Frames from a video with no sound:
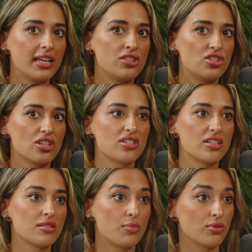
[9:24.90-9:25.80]
it's just
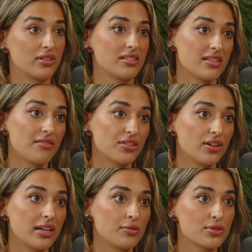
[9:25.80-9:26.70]
as important as ever.
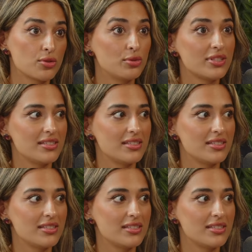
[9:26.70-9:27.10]
And it was cool to